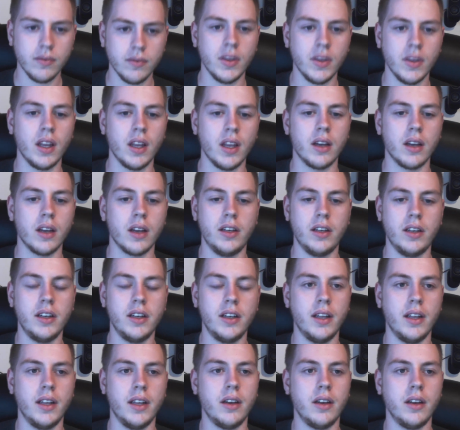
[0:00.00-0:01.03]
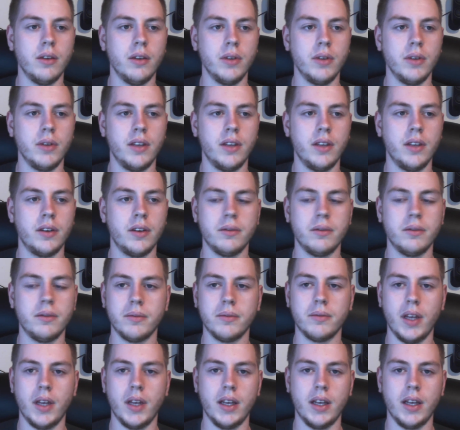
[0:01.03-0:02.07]
clearly didn't know either,
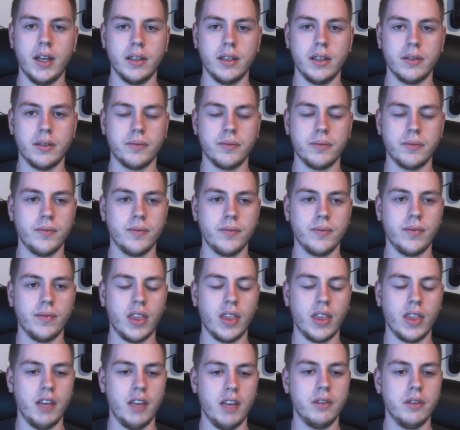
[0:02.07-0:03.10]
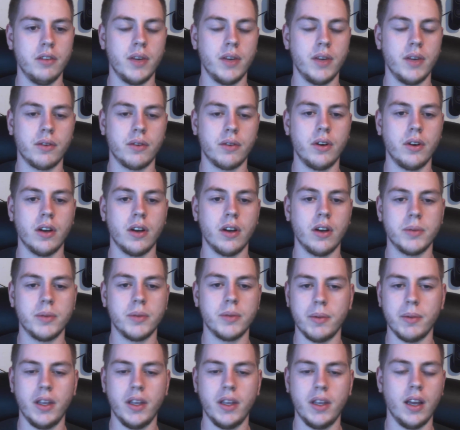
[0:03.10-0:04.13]
and even when growing up, he
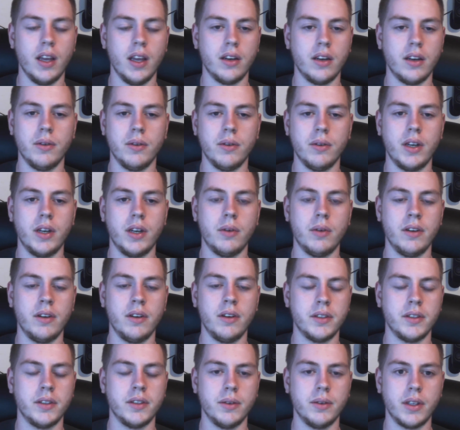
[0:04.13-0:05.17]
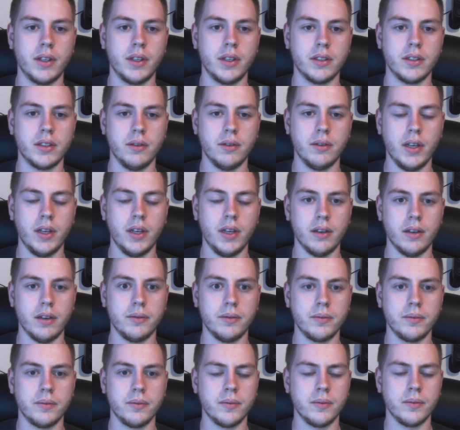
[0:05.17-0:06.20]
had no idea what he was doing. So yeah,
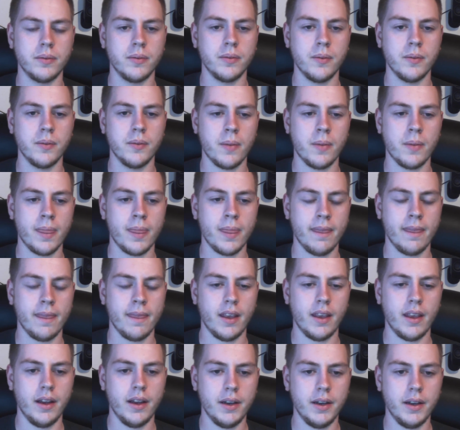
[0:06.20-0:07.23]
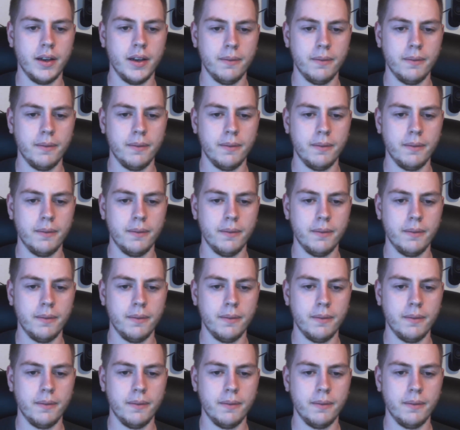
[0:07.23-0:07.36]
um,